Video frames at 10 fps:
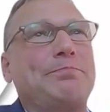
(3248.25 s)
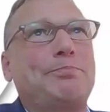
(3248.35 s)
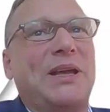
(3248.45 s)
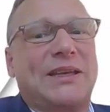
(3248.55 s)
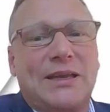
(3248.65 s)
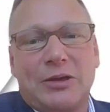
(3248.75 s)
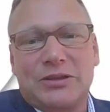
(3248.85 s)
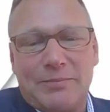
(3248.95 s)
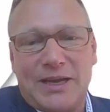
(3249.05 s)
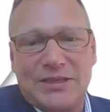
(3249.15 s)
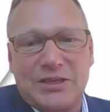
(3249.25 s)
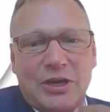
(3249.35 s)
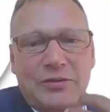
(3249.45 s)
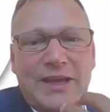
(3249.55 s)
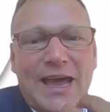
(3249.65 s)
speaking out the message, how
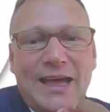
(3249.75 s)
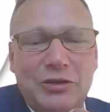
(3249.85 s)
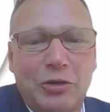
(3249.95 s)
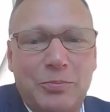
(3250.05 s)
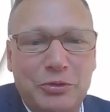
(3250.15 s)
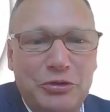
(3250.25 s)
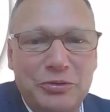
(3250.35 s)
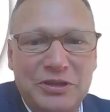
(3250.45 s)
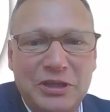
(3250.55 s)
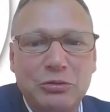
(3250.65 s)
they had the opportunity